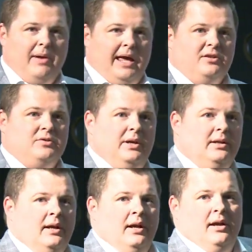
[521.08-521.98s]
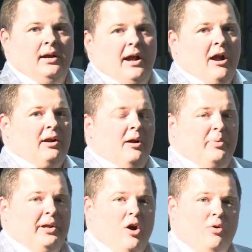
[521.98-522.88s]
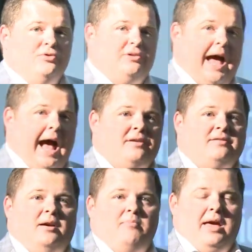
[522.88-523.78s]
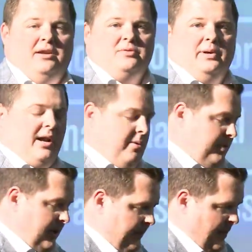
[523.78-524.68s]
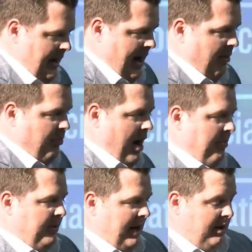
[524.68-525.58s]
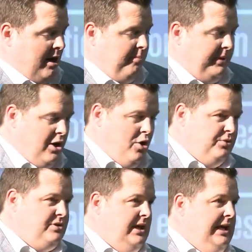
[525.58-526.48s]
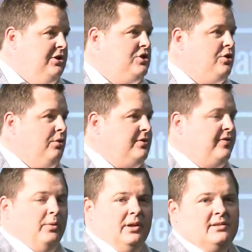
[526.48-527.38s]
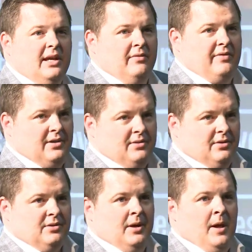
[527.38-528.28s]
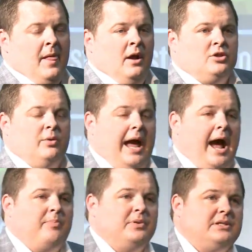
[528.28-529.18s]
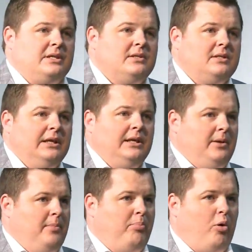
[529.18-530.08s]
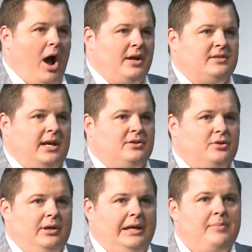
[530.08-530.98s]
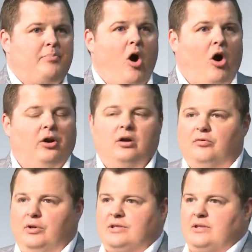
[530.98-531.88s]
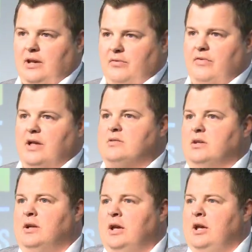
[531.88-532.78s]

management. Our company owns the asset management company. Our company owns the insurance for real estate investors. So what happens is any process or any part of real estate investing